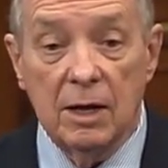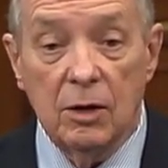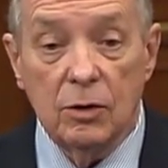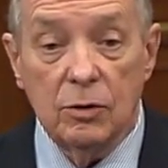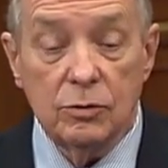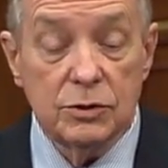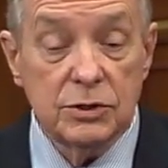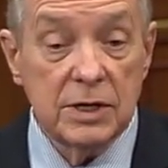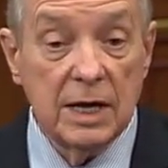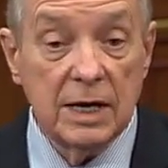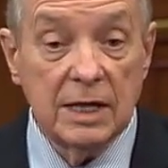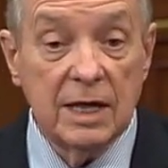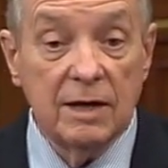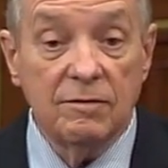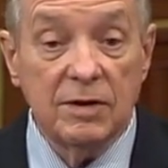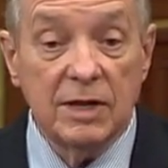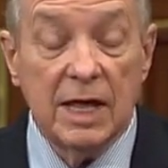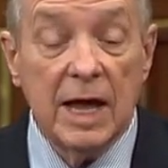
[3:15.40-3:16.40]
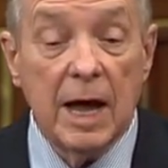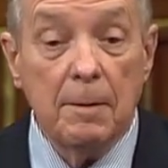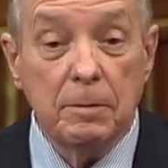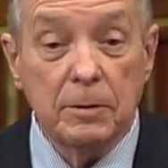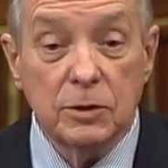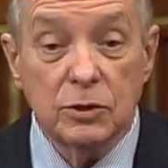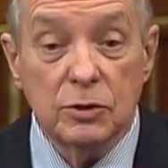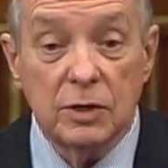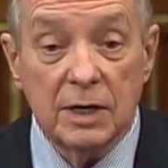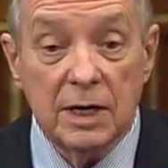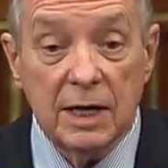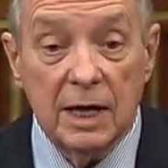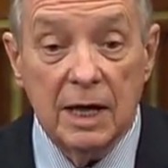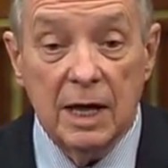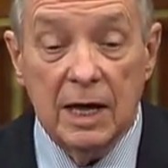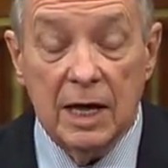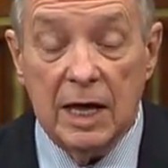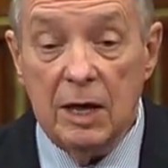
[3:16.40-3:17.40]
who said, given the opportunity,
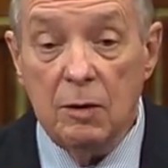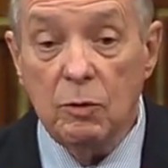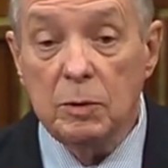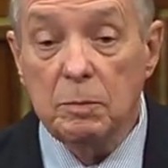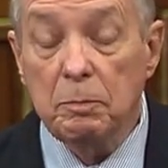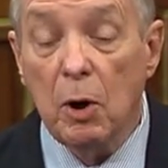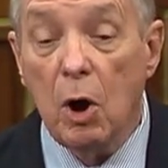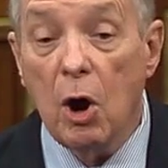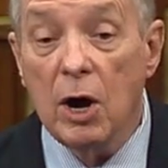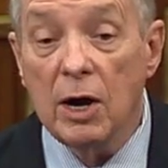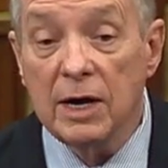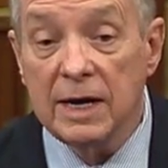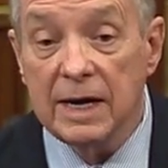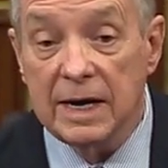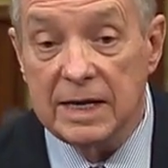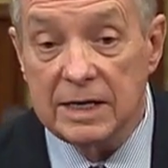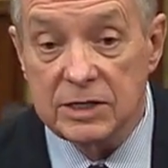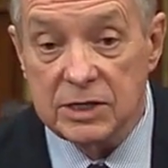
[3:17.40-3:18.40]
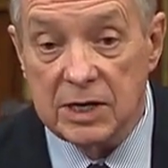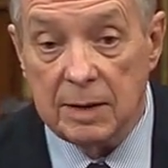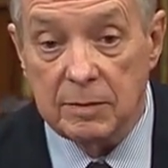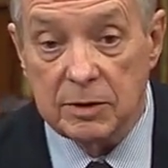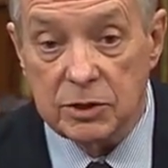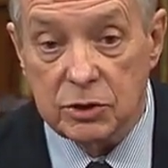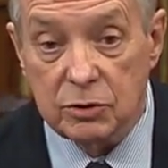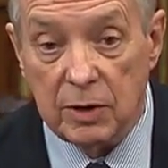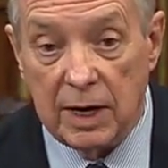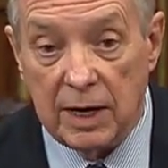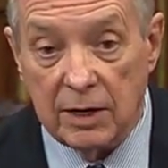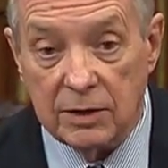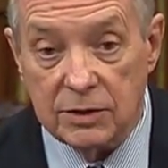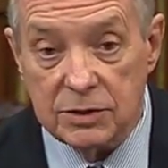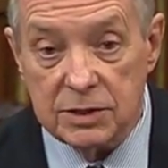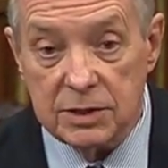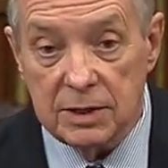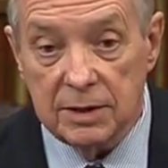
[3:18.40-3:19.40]
he would pardon these
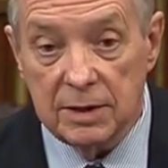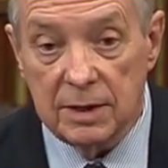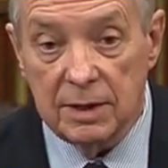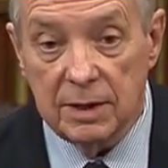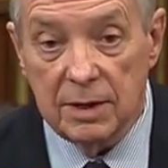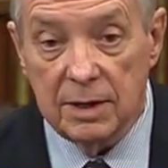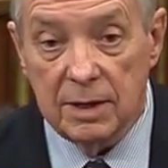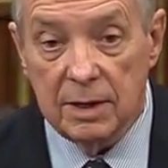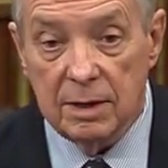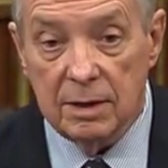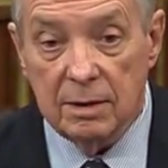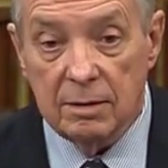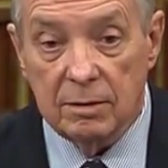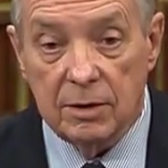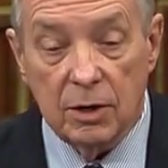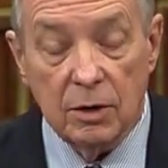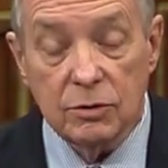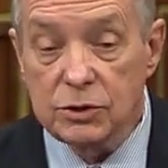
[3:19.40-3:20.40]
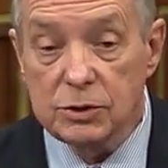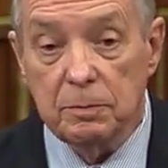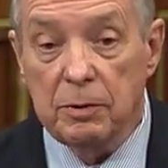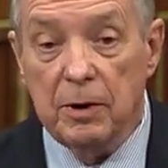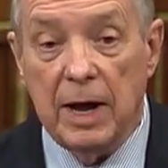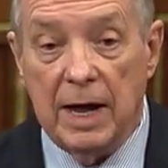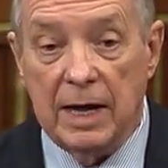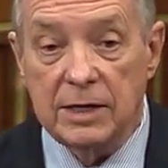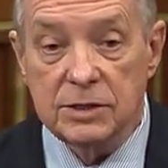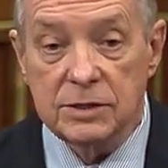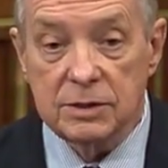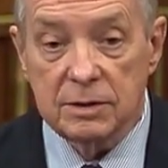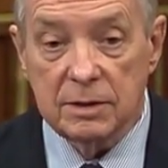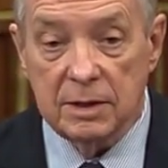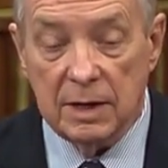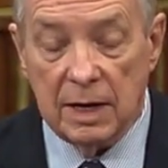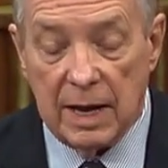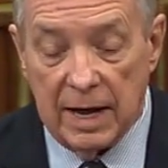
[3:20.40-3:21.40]
demonstrators. No surprise
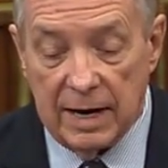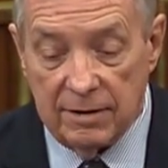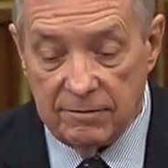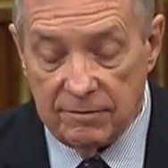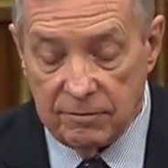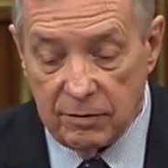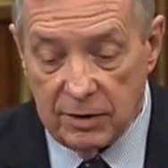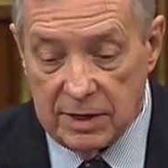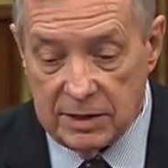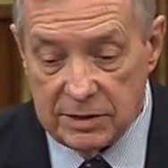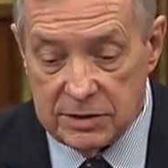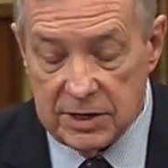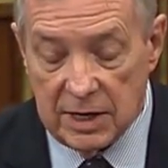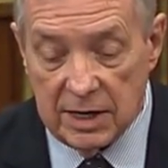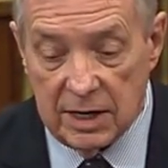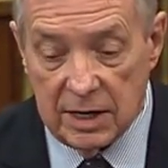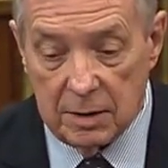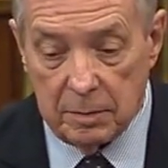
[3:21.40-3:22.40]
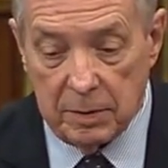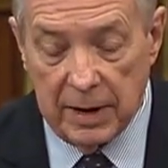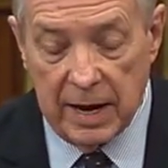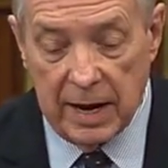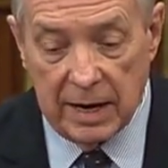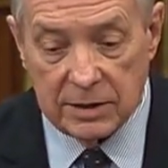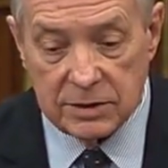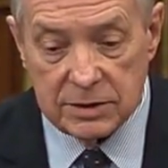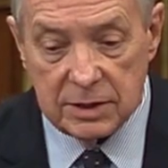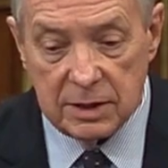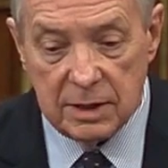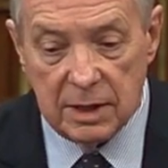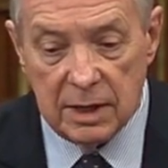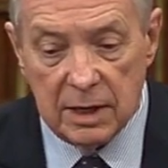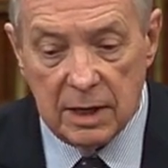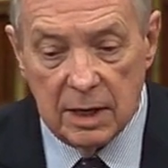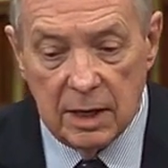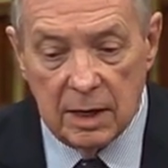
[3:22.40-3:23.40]
in light of what he's done in the past.
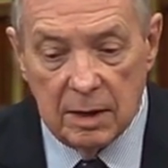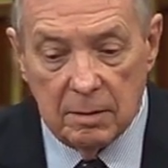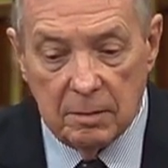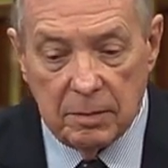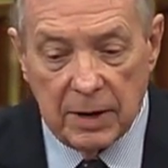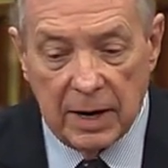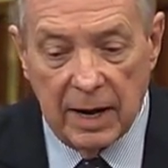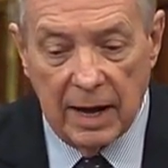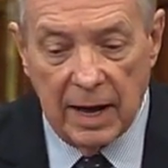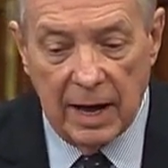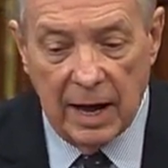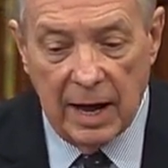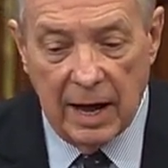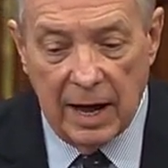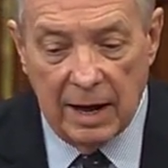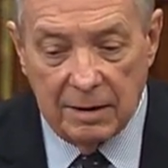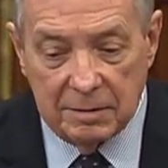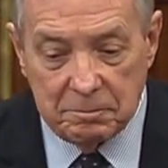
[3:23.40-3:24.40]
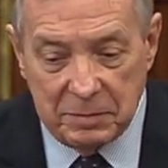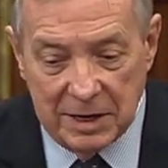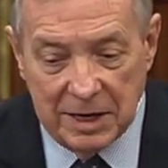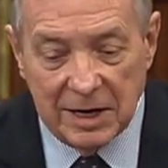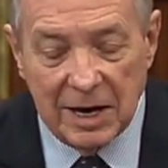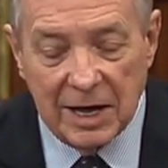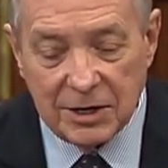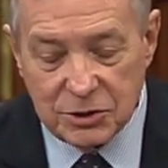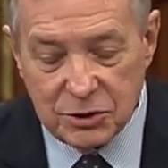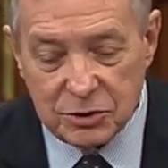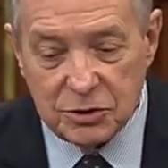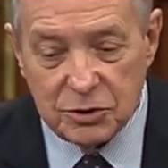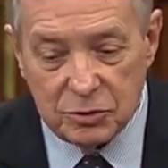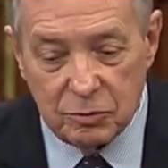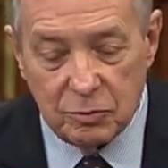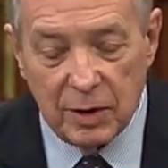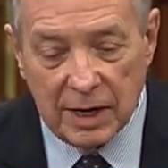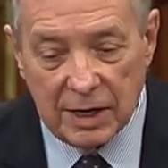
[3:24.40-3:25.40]
But being lectured
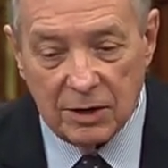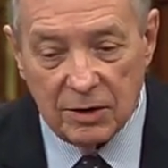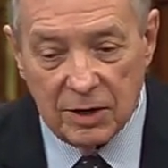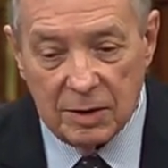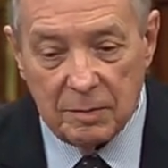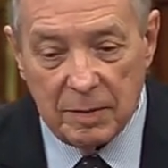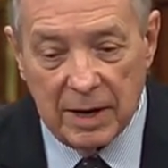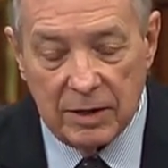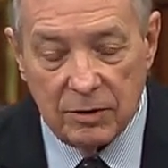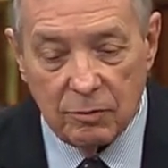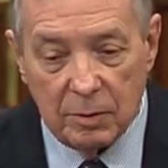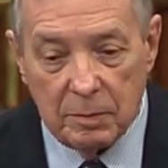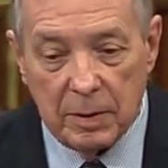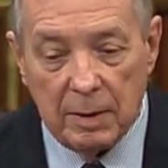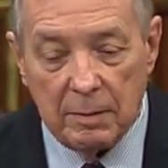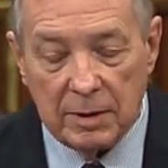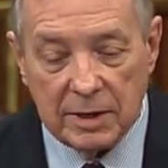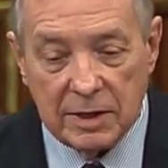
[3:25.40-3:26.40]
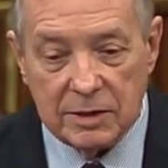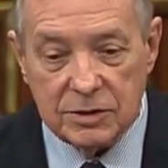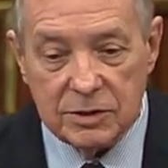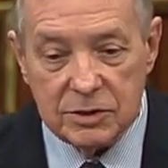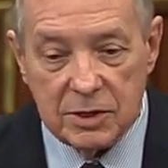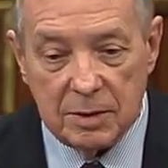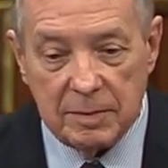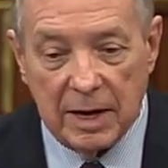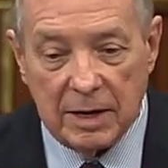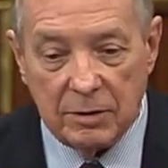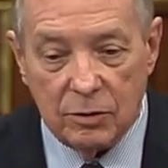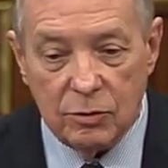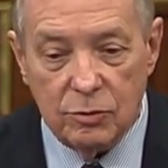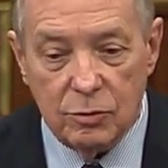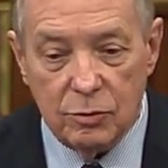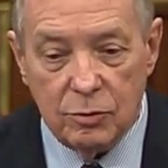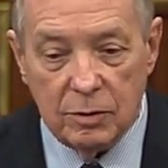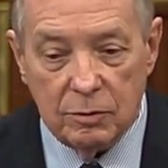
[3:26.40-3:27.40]
to regularly by the Republicans about
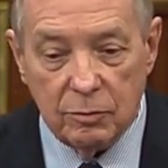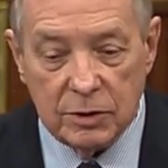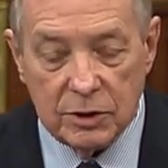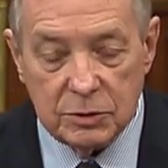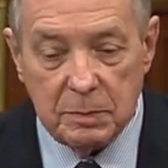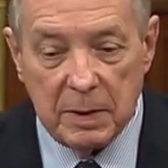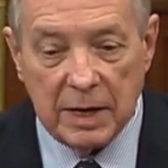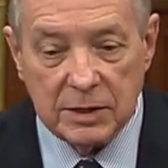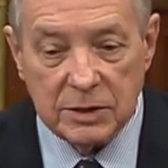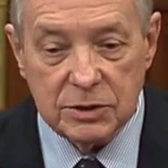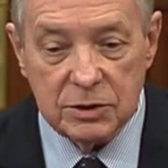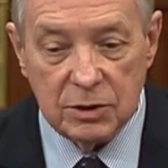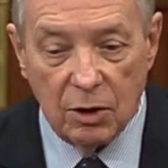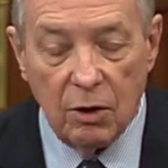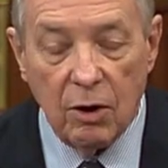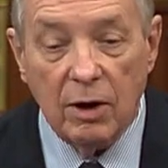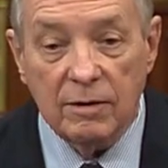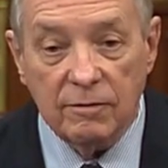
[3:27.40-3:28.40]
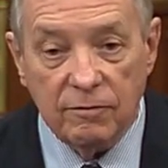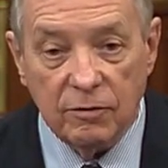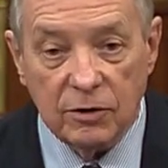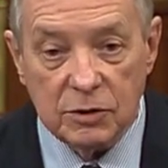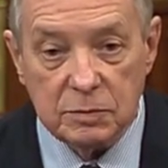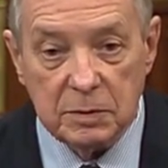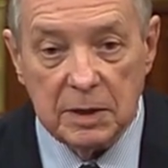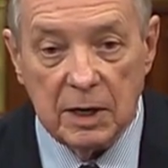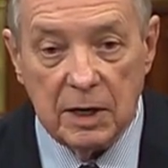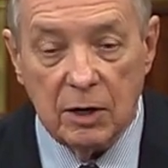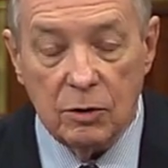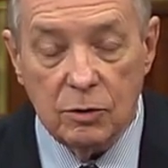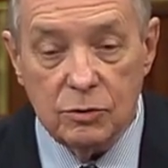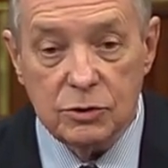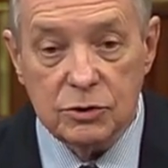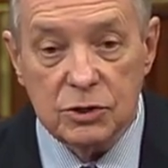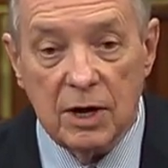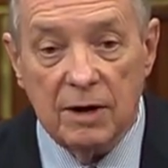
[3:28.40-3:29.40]
who respects law enforcement and
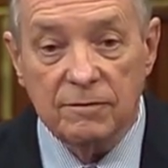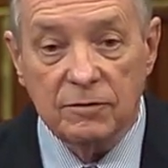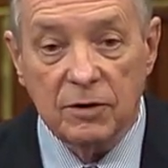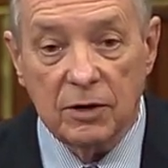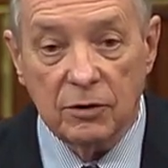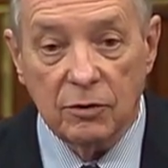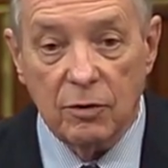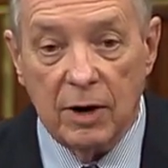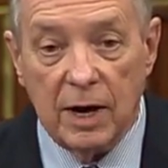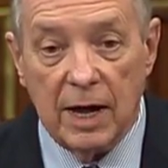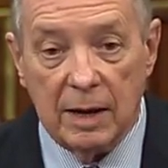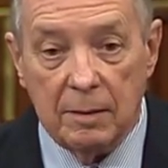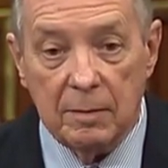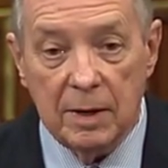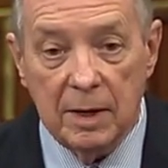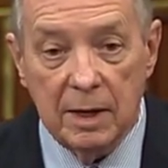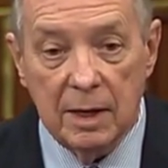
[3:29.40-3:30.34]
who's soft on crime,